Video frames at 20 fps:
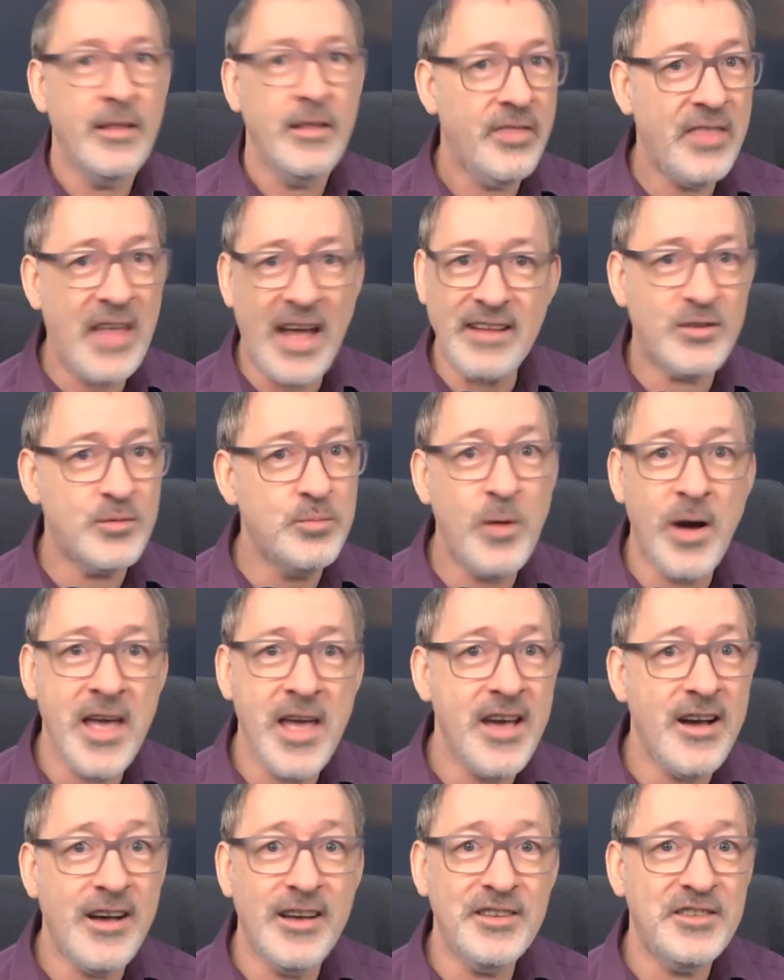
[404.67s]
That's why
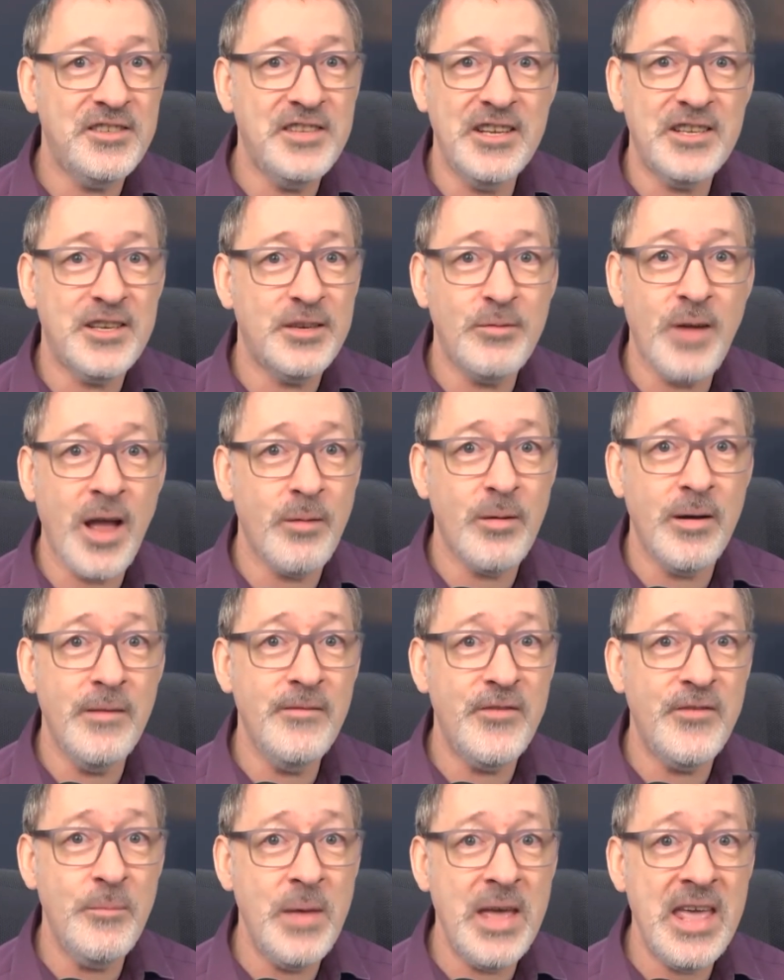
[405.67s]
I asked it to write one
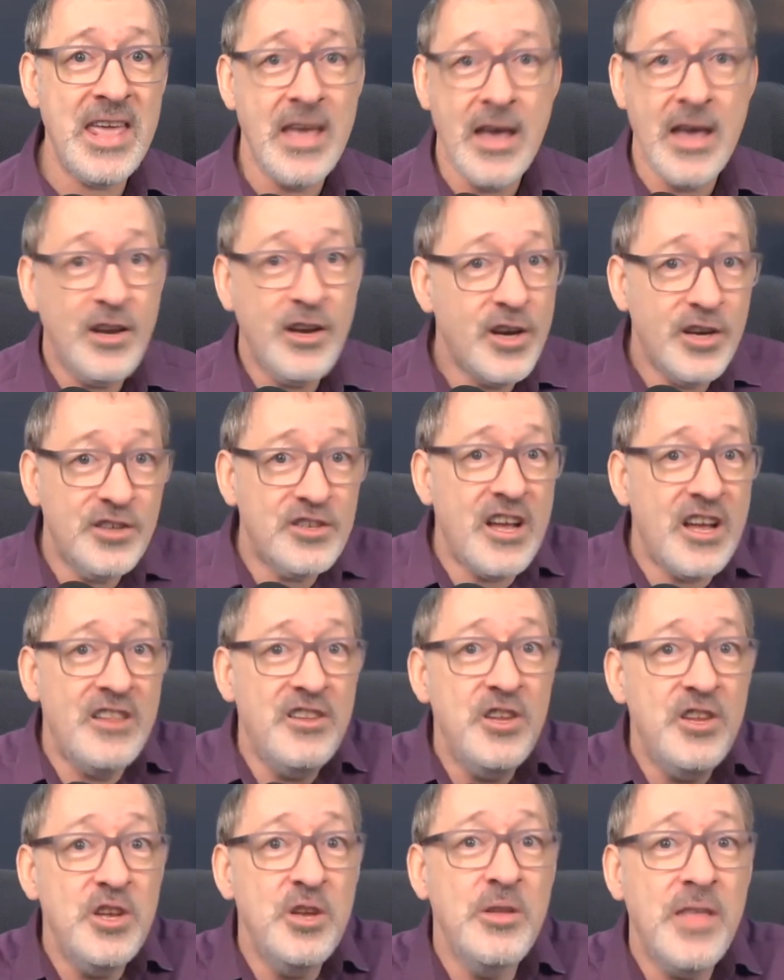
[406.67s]
for me, because I
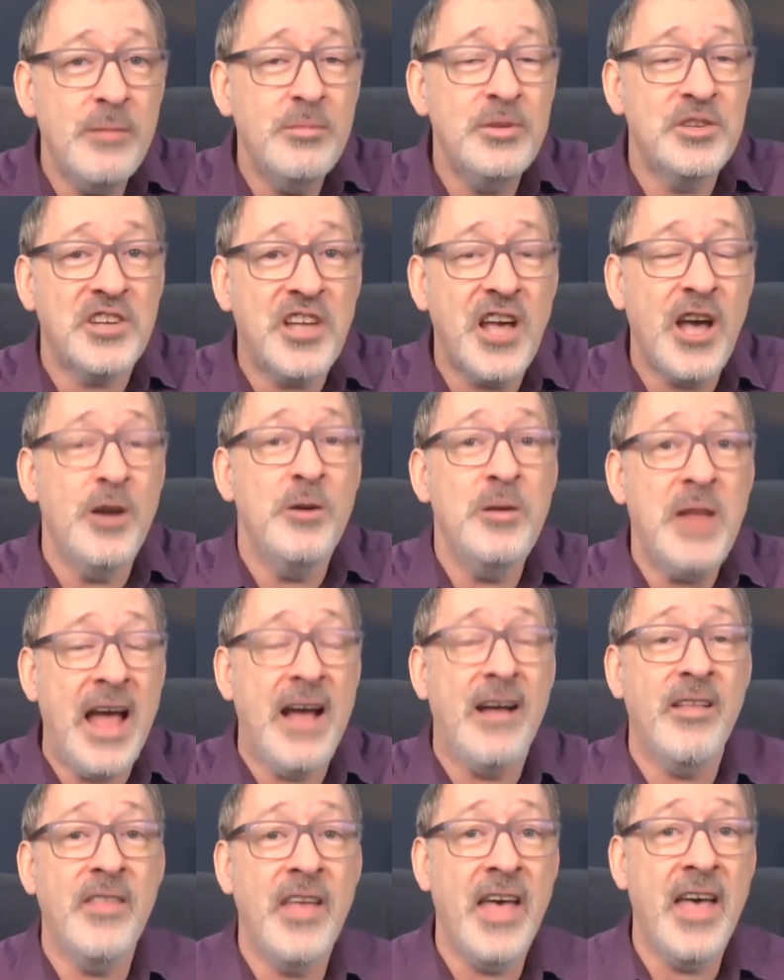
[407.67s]
knew there was code
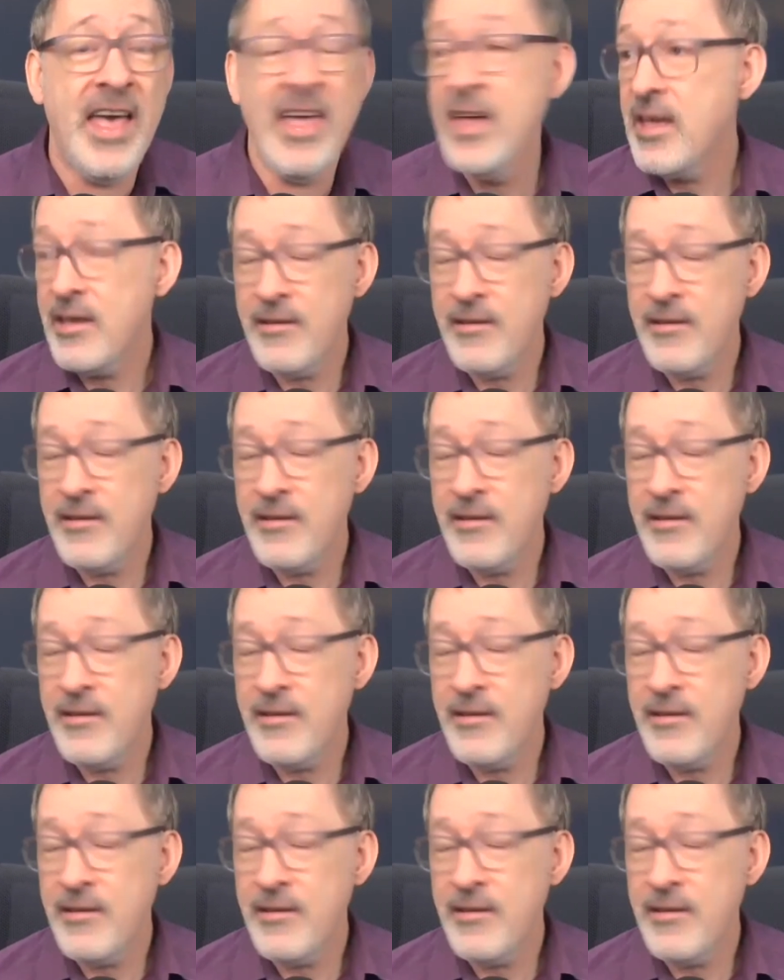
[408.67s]
out there.